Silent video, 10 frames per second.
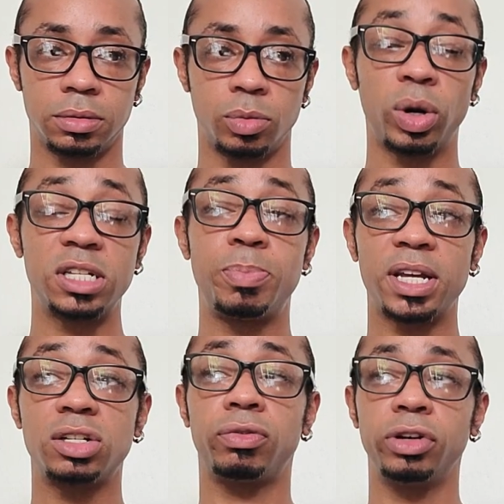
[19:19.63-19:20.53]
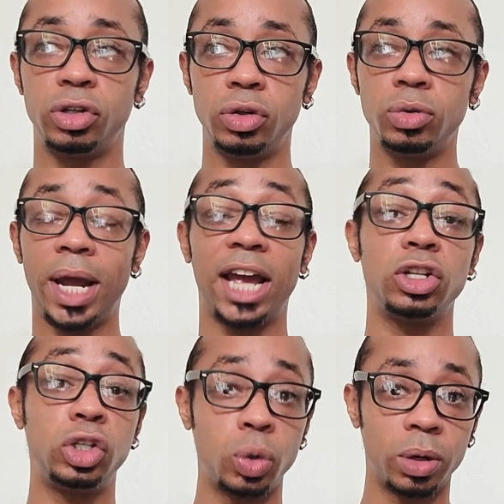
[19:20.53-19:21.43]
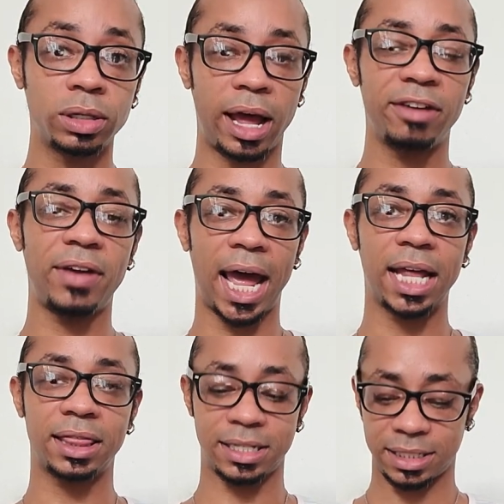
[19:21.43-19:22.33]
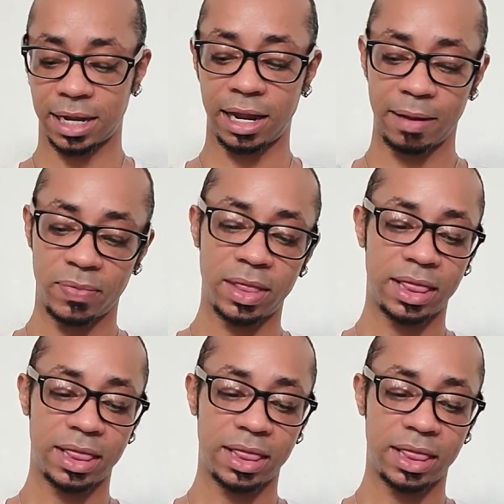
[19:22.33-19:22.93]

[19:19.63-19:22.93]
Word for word: What is best for you and your life at this time?